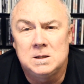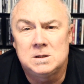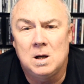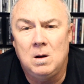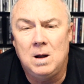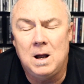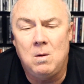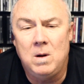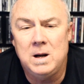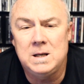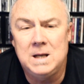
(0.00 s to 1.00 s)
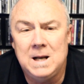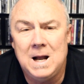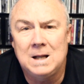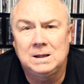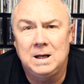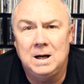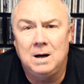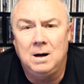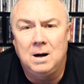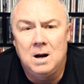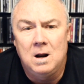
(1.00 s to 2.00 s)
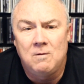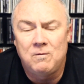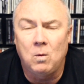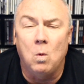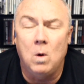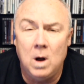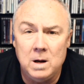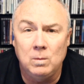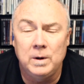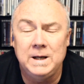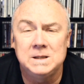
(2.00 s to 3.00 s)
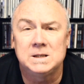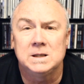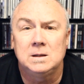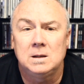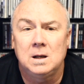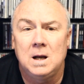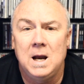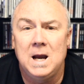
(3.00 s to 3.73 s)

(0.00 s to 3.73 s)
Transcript: So I wanted to get out there for one reason,